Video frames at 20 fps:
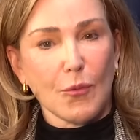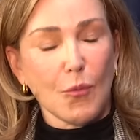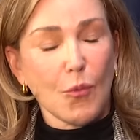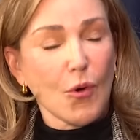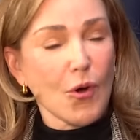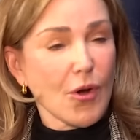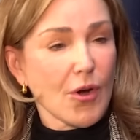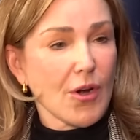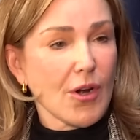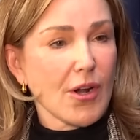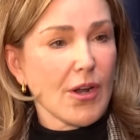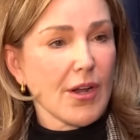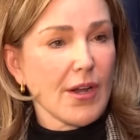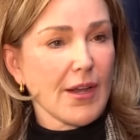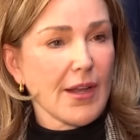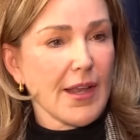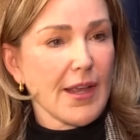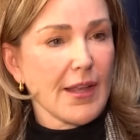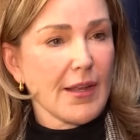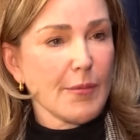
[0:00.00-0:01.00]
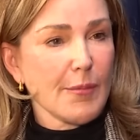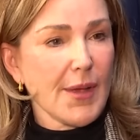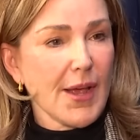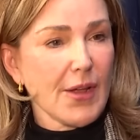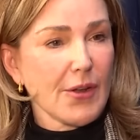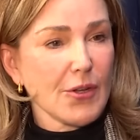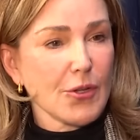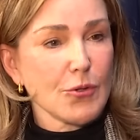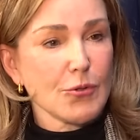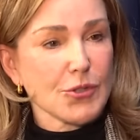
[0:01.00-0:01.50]
work and
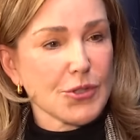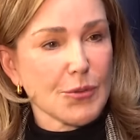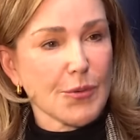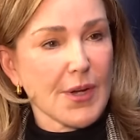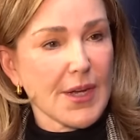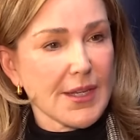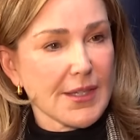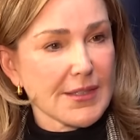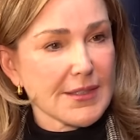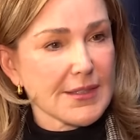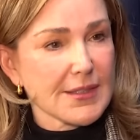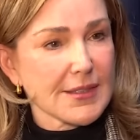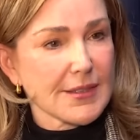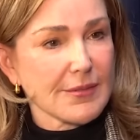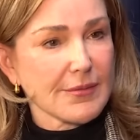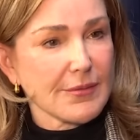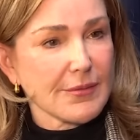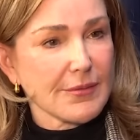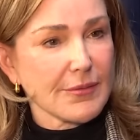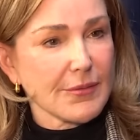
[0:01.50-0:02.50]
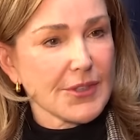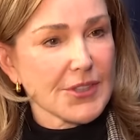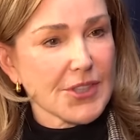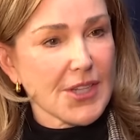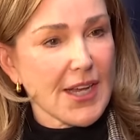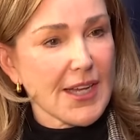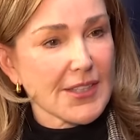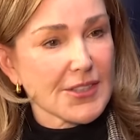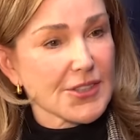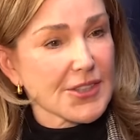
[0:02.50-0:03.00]
about who she was which
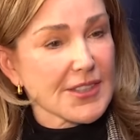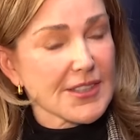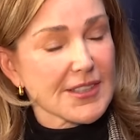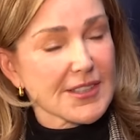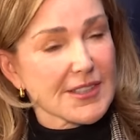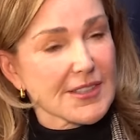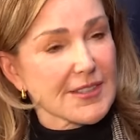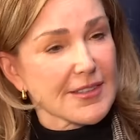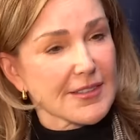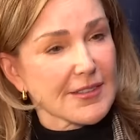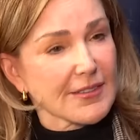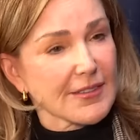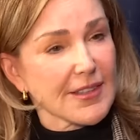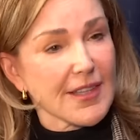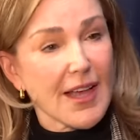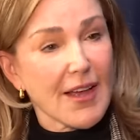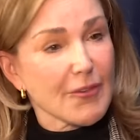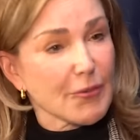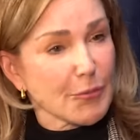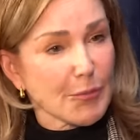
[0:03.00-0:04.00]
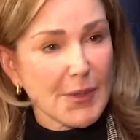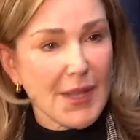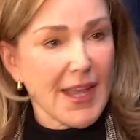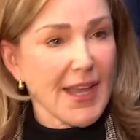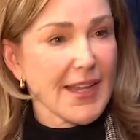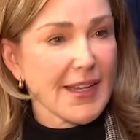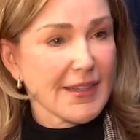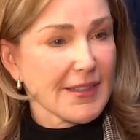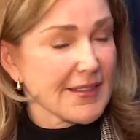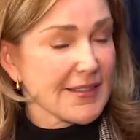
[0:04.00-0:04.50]
I just loved
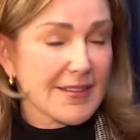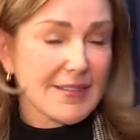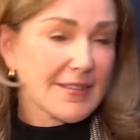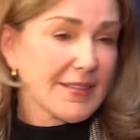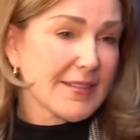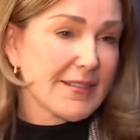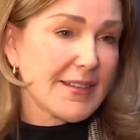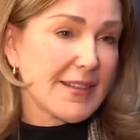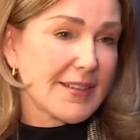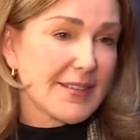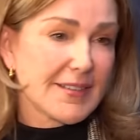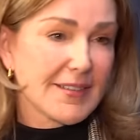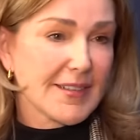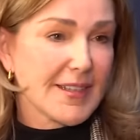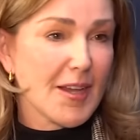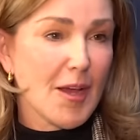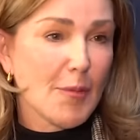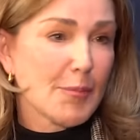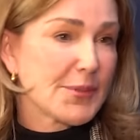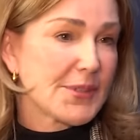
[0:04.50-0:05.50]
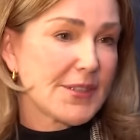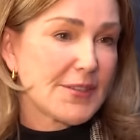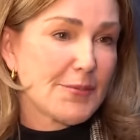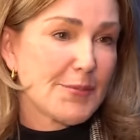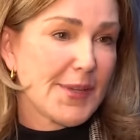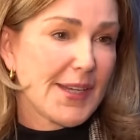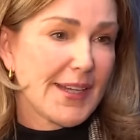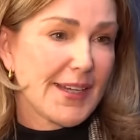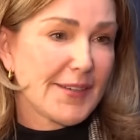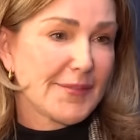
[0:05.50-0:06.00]
playing because that's the opposite of
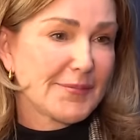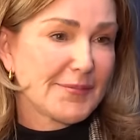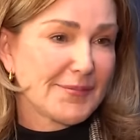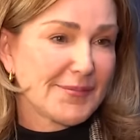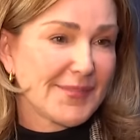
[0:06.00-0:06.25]
me.